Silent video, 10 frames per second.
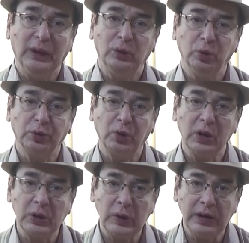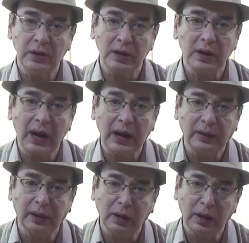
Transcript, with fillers: who is going to interact